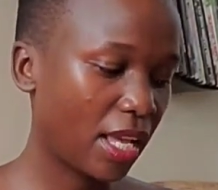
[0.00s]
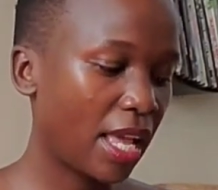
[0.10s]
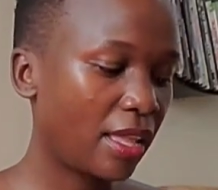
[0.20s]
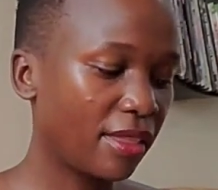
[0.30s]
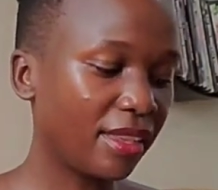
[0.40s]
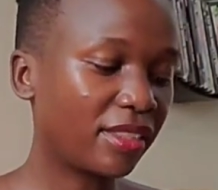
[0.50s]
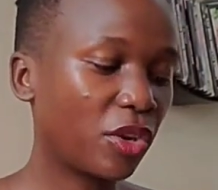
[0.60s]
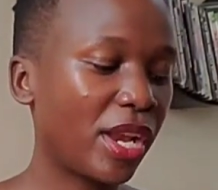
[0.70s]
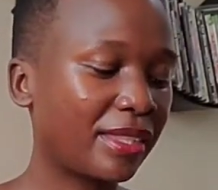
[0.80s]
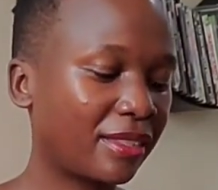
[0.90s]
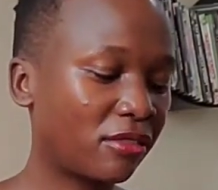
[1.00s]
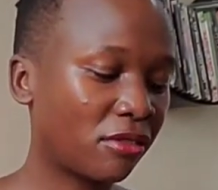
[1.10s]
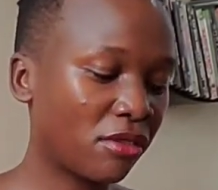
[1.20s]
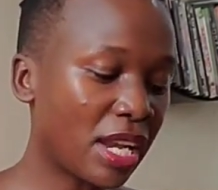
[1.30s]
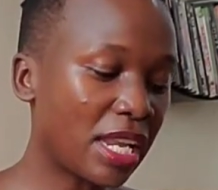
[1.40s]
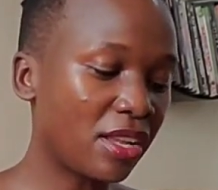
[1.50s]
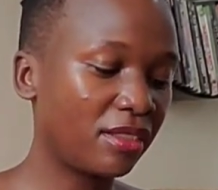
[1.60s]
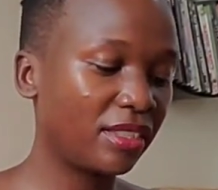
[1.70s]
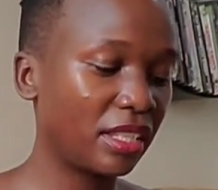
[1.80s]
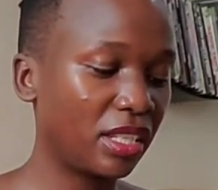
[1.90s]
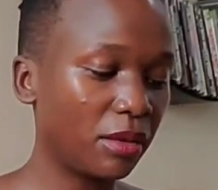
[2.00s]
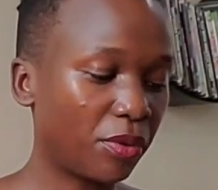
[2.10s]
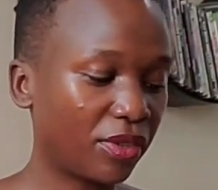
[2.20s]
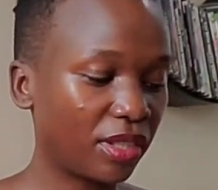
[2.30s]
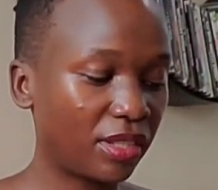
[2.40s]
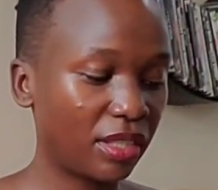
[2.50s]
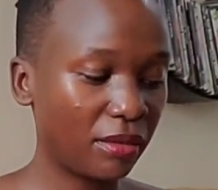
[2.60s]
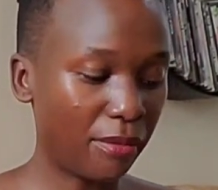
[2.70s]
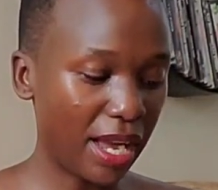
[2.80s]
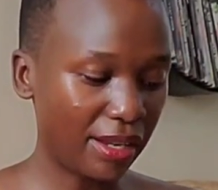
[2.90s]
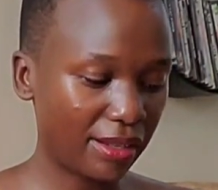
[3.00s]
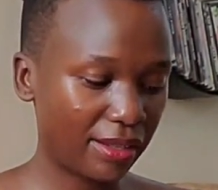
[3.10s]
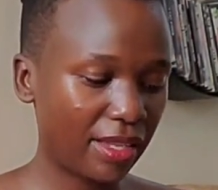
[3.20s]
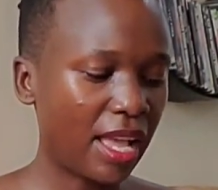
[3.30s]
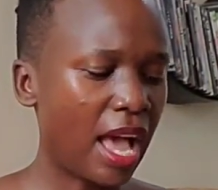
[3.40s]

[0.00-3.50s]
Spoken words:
This creates trillions in deposits in banks,